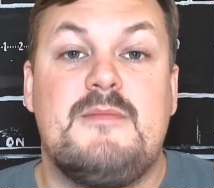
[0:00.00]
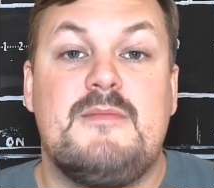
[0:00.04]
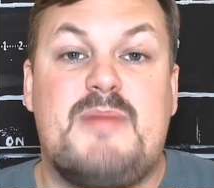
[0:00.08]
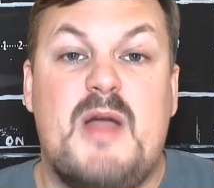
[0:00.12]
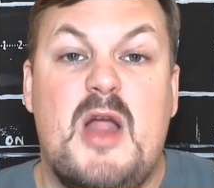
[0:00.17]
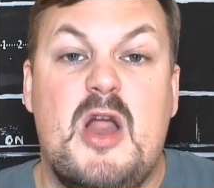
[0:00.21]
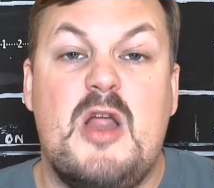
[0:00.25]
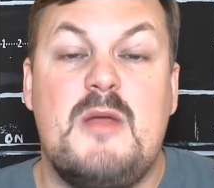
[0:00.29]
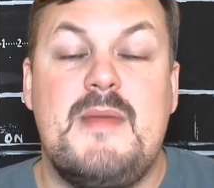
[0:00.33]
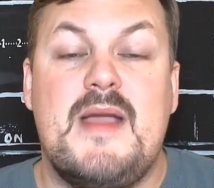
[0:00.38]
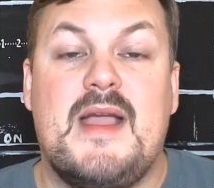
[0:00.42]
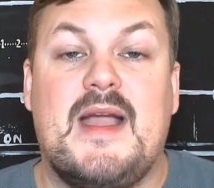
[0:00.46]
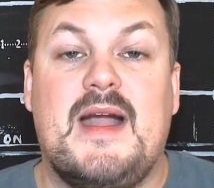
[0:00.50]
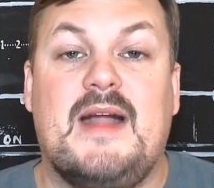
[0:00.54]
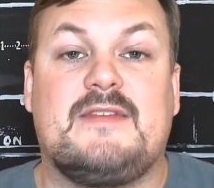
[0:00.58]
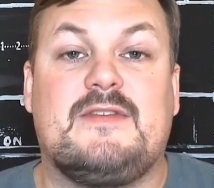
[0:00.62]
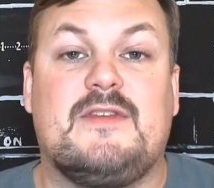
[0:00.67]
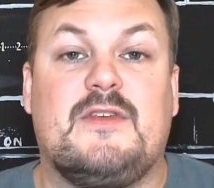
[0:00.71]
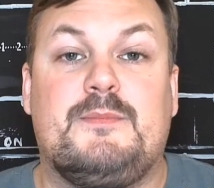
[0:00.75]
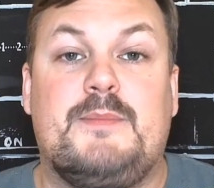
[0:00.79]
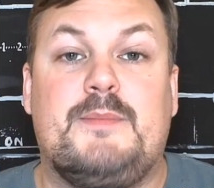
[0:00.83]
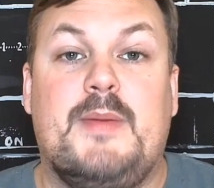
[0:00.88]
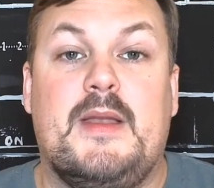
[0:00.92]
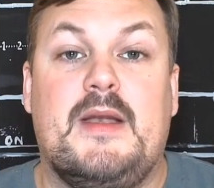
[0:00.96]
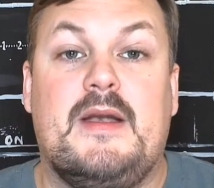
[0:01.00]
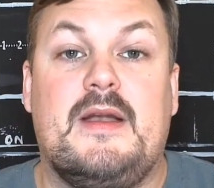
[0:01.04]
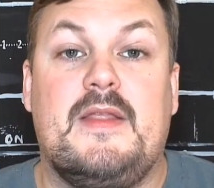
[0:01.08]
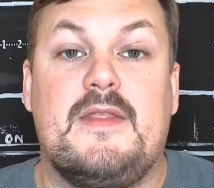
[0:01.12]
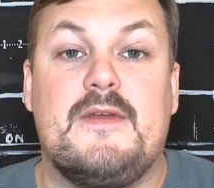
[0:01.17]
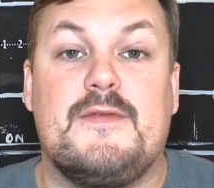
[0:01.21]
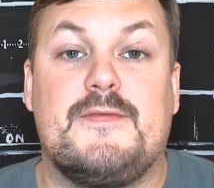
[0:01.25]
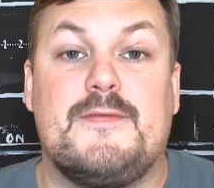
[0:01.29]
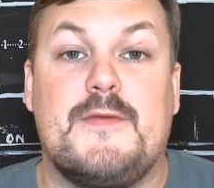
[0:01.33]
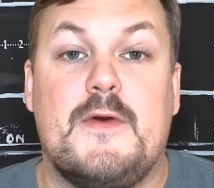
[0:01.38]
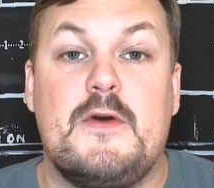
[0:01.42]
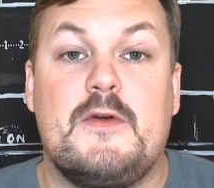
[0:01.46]
Perryman got suspended in
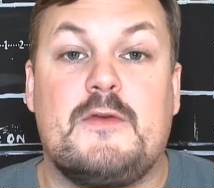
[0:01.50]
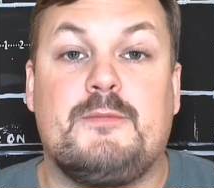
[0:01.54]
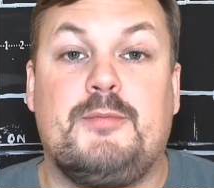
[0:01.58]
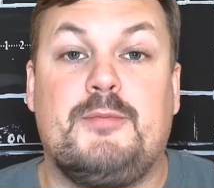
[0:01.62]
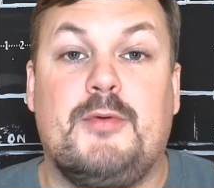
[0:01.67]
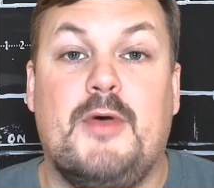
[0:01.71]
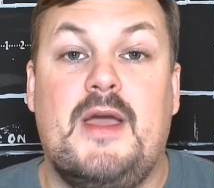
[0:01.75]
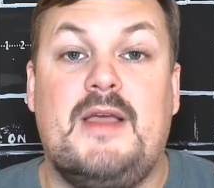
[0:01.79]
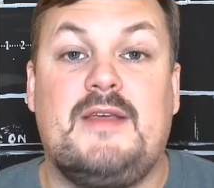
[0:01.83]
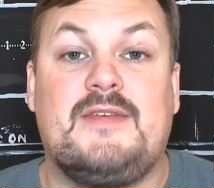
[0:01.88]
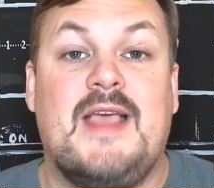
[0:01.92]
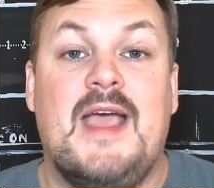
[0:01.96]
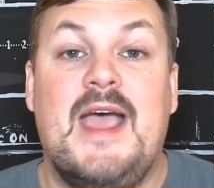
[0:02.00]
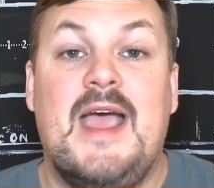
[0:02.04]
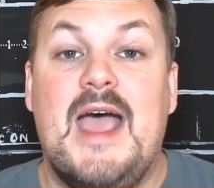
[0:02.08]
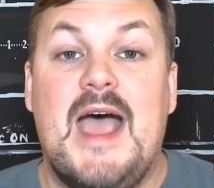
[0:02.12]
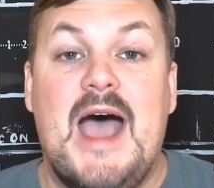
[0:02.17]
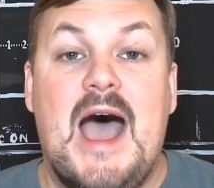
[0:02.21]
the first place.